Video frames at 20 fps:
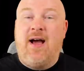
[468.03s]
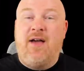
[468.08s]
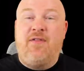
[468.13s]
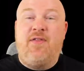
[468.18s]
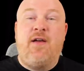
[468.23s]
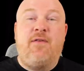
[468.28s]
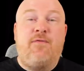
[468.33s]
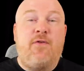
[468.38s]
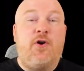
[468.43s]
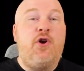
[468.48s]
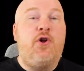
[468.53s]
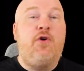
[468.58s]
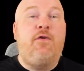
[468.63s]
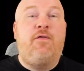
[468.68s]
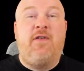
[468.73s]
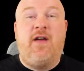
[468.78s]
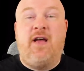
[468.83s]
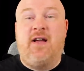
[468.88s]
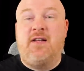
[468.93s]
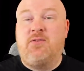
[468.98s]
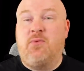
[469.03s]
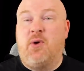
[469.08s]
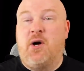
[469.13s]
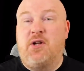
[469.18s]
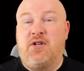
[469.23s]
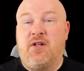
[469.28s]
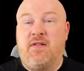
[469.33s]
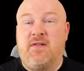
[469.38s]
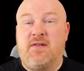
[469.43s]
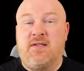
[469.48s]
I think for new fans
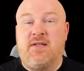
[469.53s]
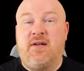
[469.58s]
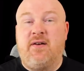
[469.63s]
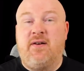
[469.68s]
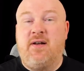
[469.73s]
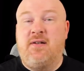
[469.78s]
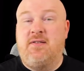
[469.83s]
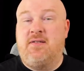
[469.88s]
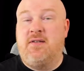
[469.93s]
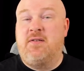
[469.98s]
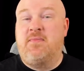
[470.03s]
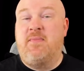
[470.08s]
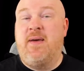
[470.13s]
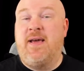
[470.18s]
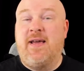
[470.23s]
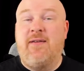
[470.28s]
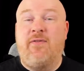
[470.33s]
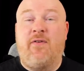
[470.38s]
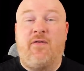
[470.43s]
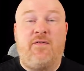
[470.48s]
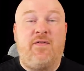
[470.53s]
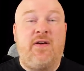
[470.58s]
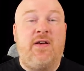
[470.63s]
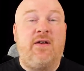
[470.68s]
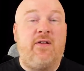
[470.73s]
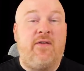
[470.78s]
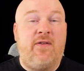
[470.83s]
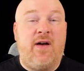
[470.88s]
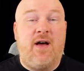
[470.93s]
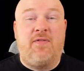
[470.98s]
watching the series, this may give a
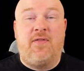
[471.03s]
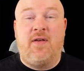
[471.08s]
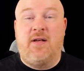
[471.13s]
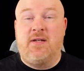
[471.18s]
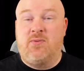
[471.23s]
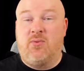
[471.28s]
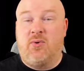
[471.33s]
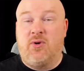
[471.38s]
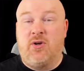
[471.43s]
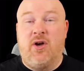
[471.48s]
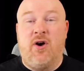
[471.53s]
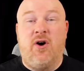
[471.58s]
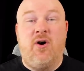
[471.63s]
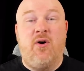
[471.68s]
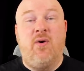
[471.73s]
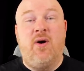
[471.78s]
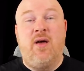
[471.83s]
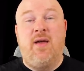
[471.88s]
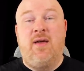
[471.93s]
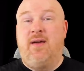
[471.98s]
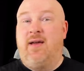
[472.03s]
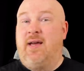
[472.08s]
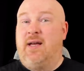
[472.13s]
feel of how things will go